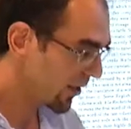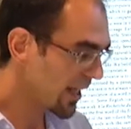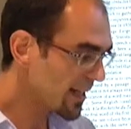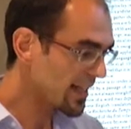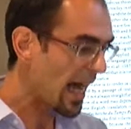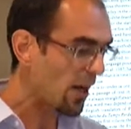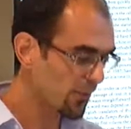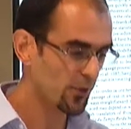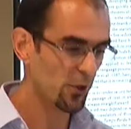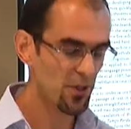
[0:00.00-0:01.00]
the years
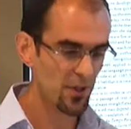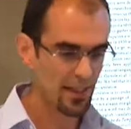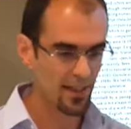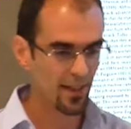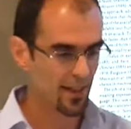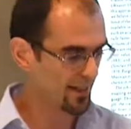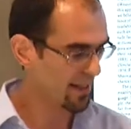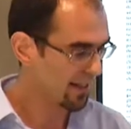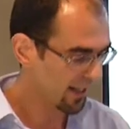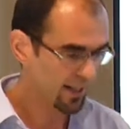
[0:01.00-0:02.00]
after, so that's the
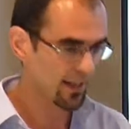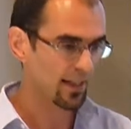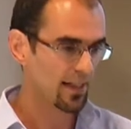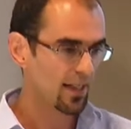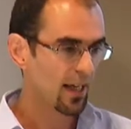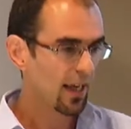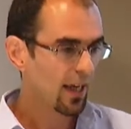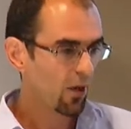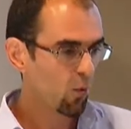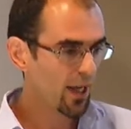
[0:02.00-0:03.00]
1990s,
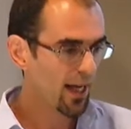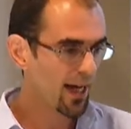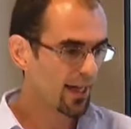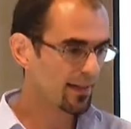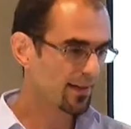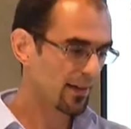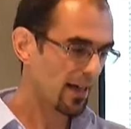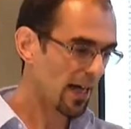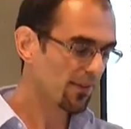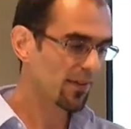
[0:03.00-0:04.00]
we had,
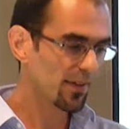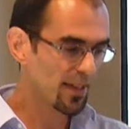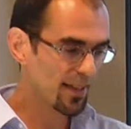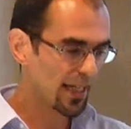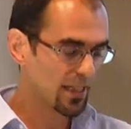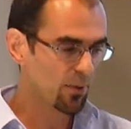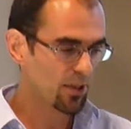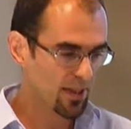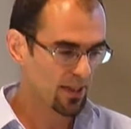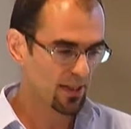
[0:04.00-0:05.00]
after these
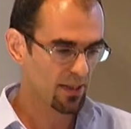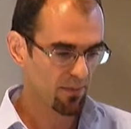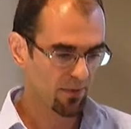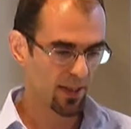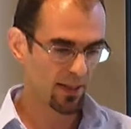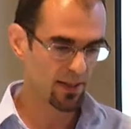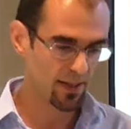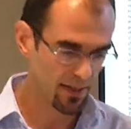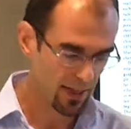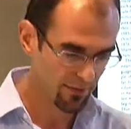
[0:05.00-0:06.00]
expert system
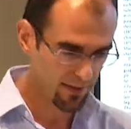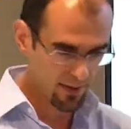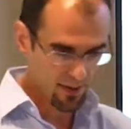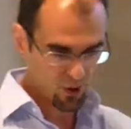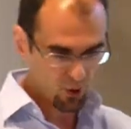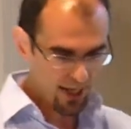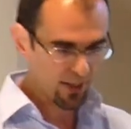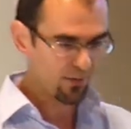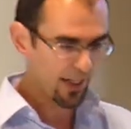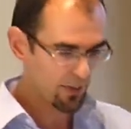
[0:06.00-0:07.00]
things, after this
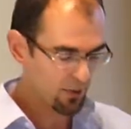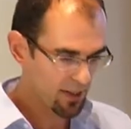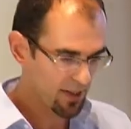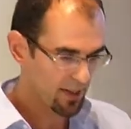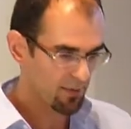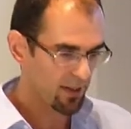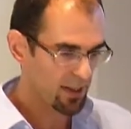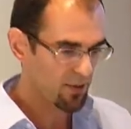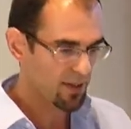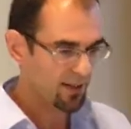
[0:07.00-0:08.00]
trend of expert system
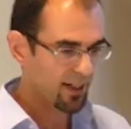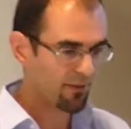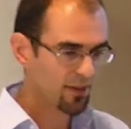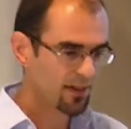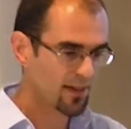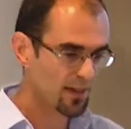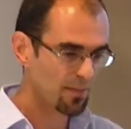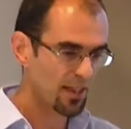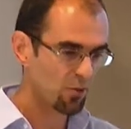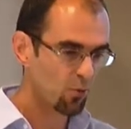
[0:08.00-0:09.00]
things, we started having systems that